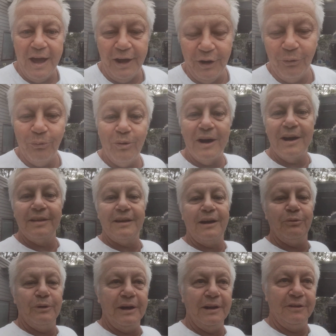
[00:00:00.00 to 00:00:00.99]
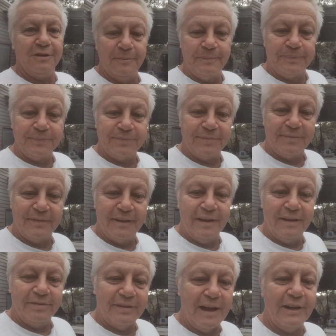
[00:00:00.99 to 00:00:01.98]
and away they went.
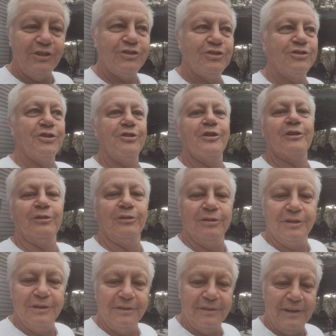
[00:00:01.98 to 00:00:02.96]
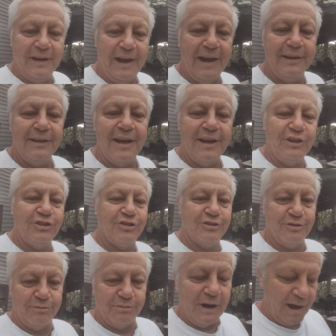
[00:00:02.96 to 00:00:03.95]
They circled, and they
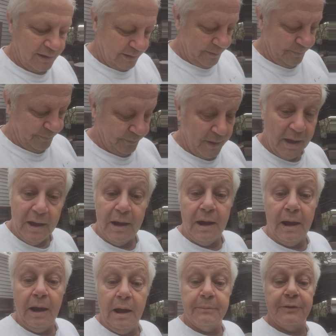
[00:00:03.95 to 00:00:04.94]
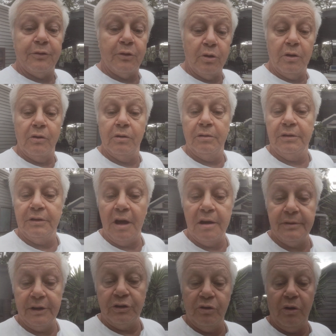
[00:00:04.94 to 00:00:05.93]
struck. And before long,
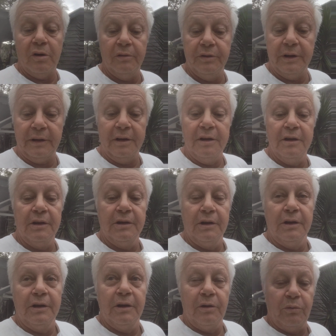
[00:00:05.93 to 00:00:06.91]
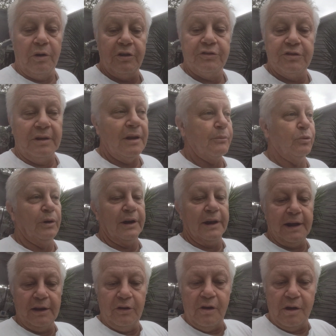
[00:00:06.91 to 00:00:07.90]
Novak Djokovic was the #1
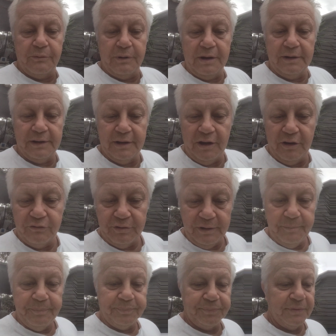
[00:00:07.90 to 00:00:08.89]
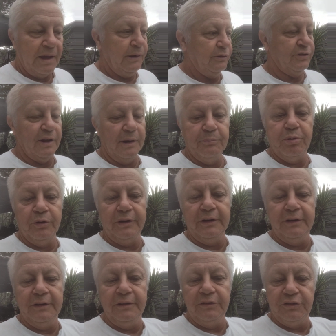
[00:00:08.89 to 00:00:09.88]
headline around the country. He was then put
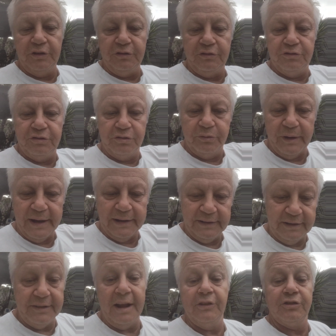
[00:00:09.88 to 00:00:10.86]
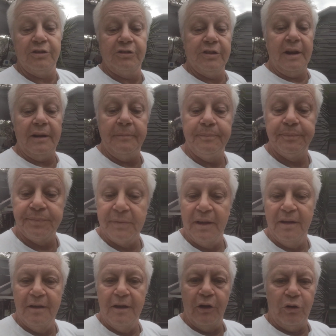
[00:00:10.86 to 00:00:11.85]
into a detention centre,
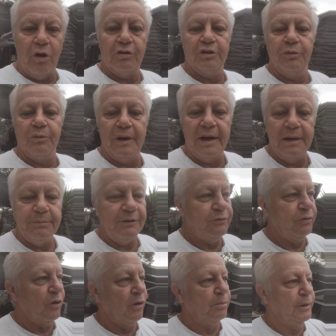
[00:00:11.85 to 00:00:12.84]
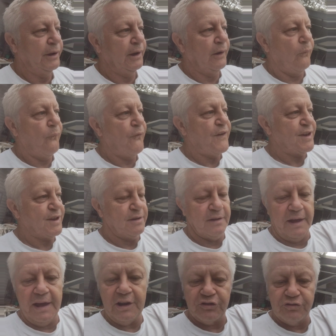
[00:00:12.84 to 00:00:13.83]
locked away before being
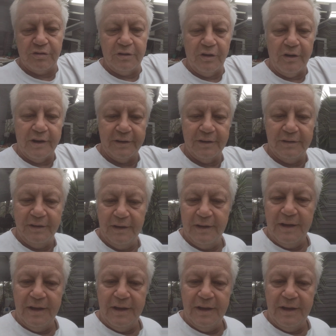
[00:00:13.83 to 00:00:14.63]
extradited